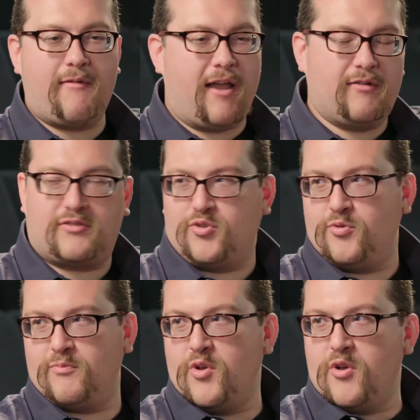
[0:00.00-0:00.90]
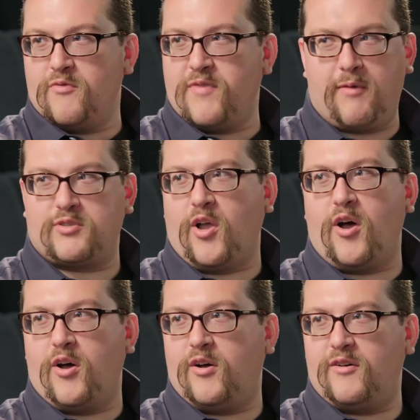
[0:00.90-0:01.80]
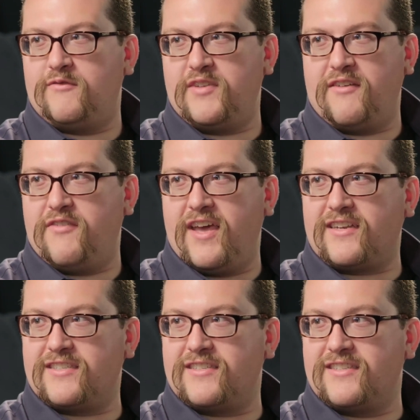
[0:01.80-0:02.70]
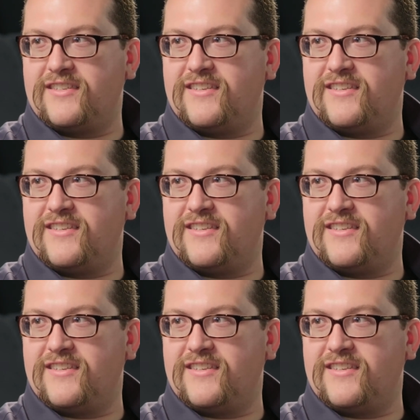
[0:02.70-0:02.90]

I assume that was all VFX.